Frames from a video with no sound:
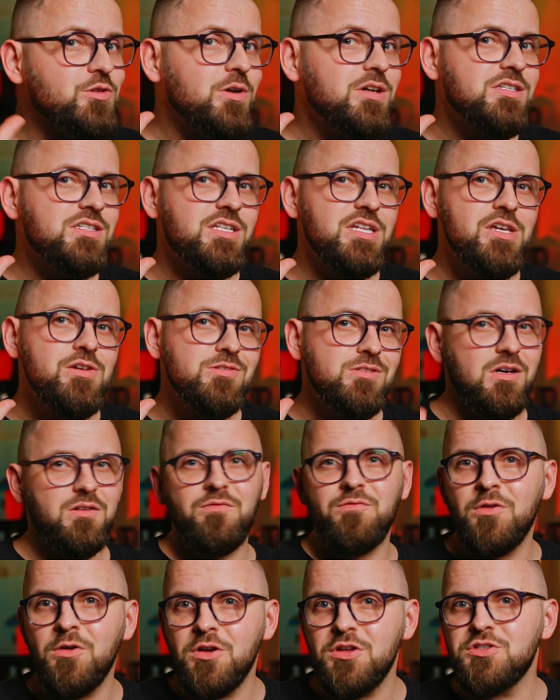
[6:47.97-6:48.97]
choice to use on
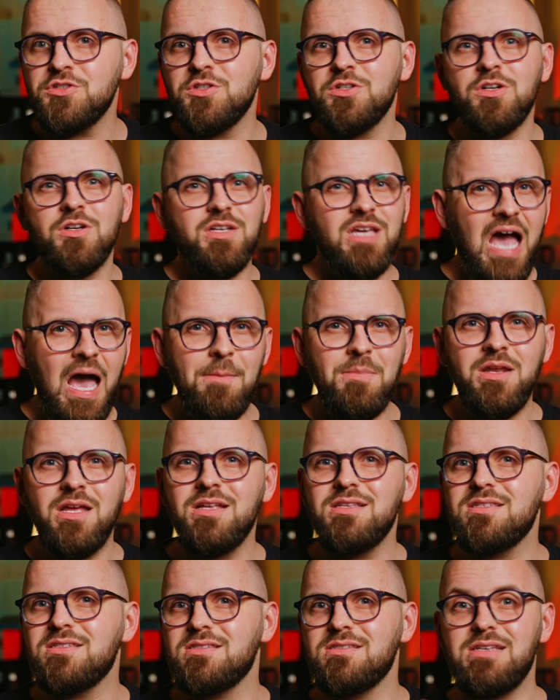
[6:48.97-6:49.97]
furniture,
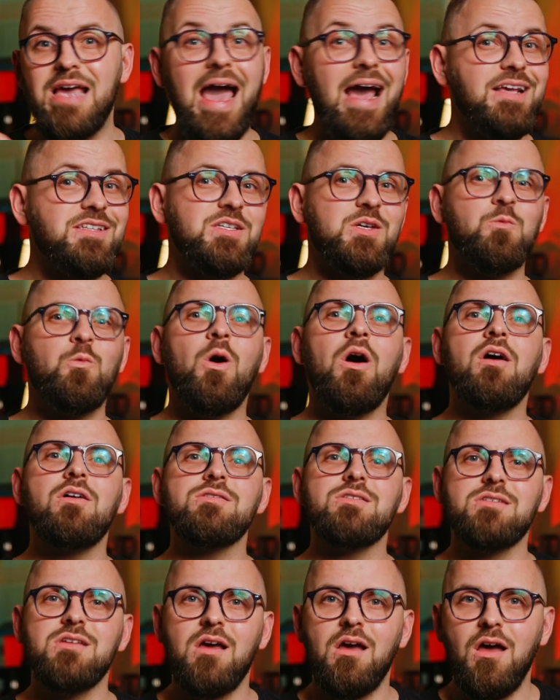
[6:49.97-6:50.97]
cabinets, accent
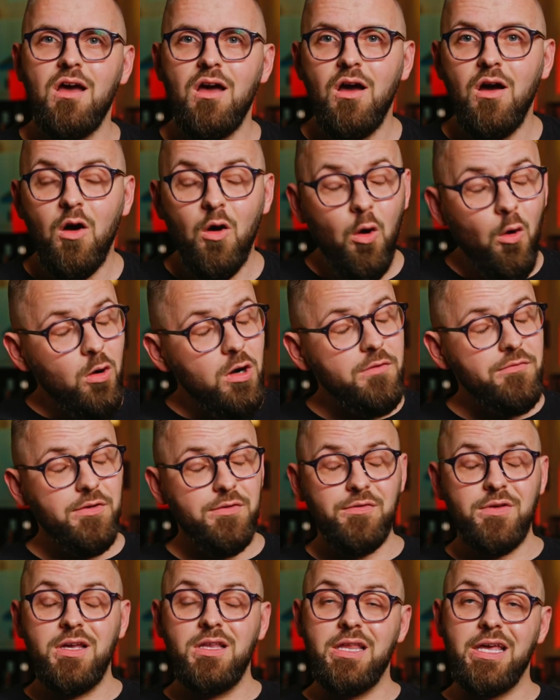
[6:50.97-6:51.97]
walls, or if you're
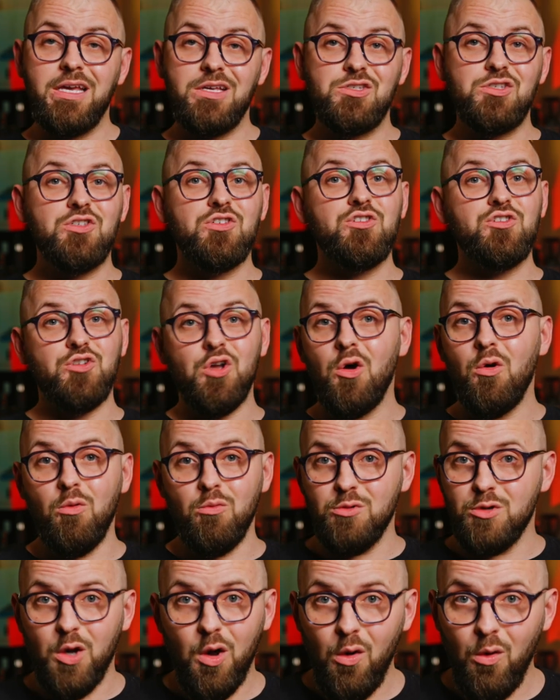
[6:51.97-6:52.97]
feeling
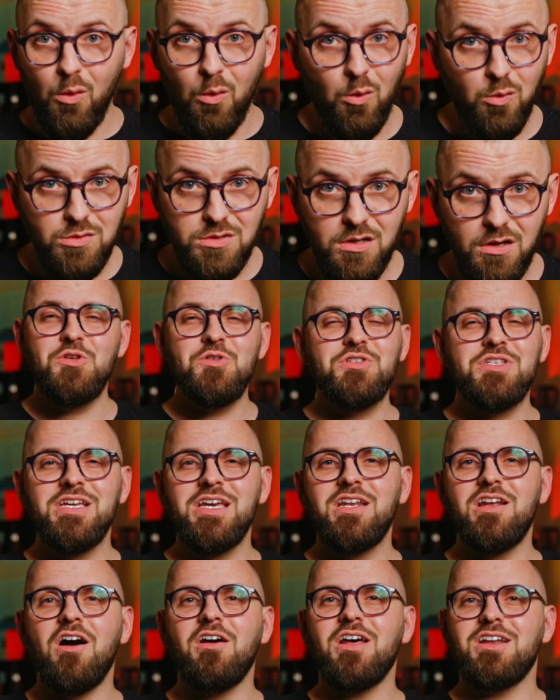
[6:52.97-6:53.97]
stone cold, using
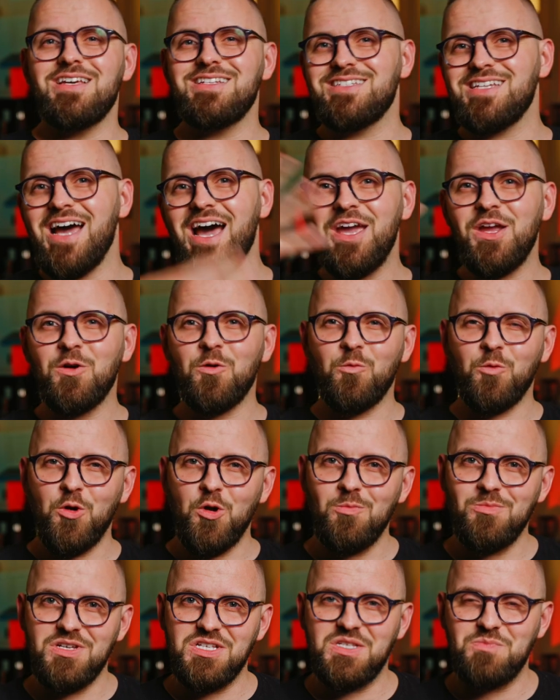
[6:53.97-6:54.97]
it on an entire
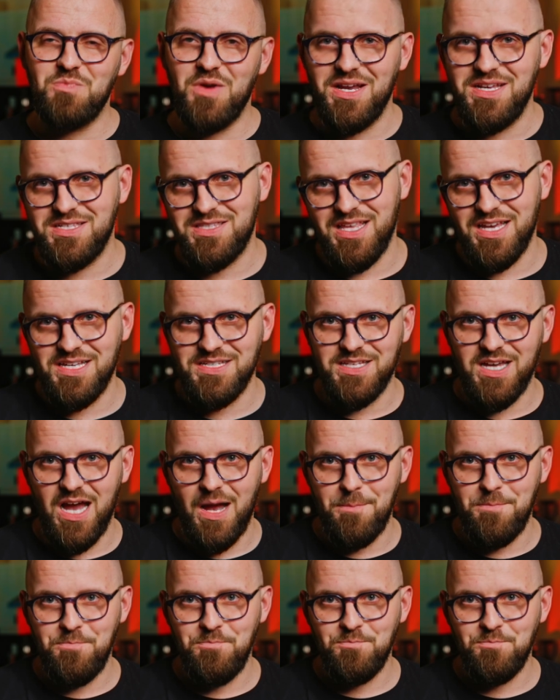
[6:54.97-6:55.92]
room to spice things up.